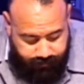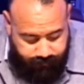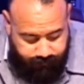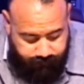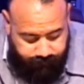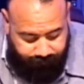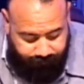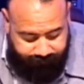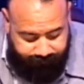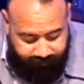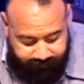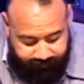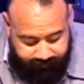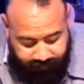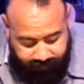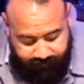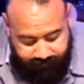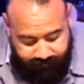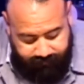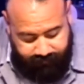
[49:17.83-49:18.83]
Verse
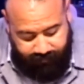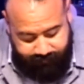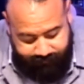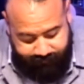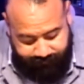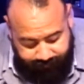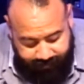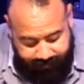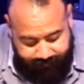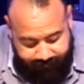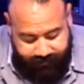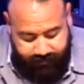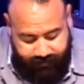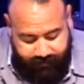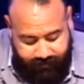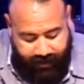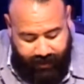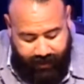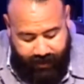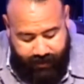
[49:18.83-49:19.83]
16 says, For if the
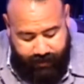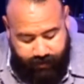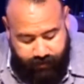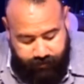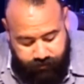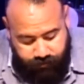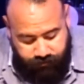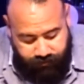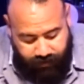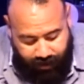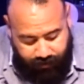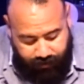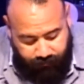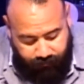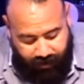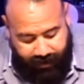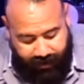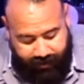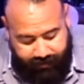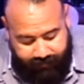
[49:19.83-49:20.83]
dead do not
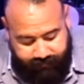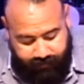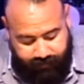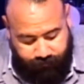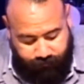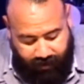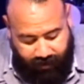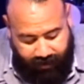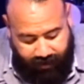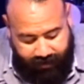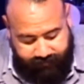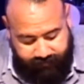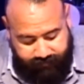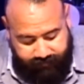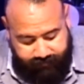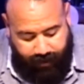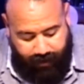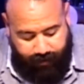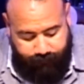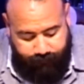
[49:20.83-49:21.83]
rise, then Christ is
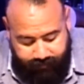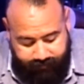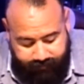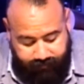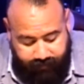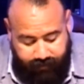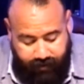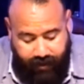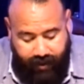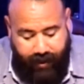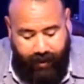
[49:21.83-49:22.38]
not risen.